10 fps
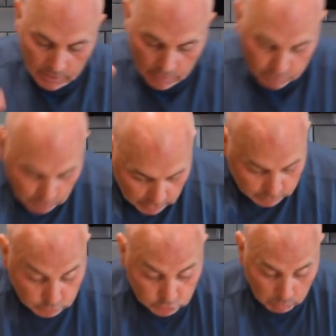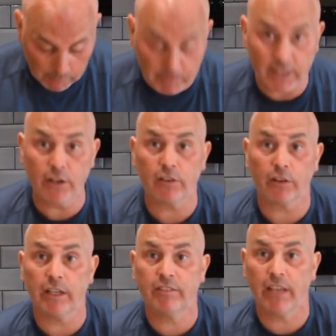First, so what I'm going to do is I'm
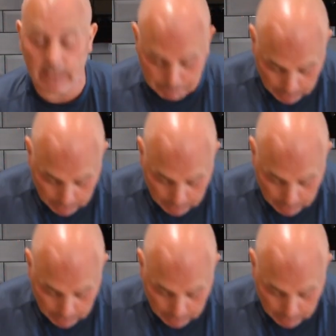going to take the